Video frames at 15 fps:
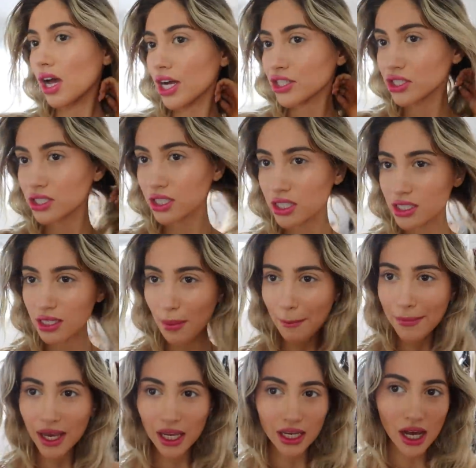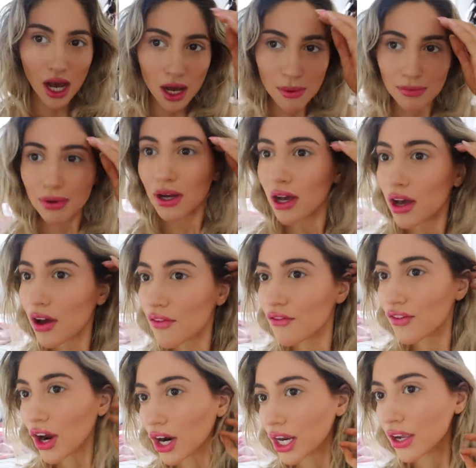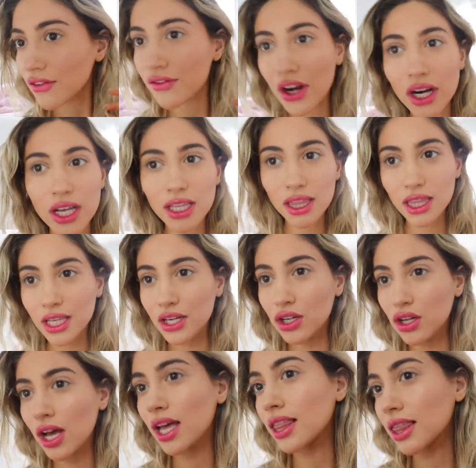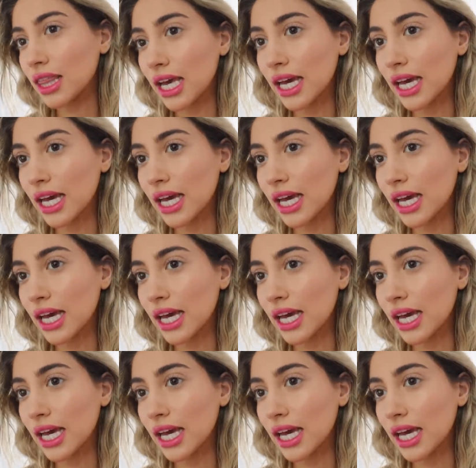I just did some makeup. Very, very little and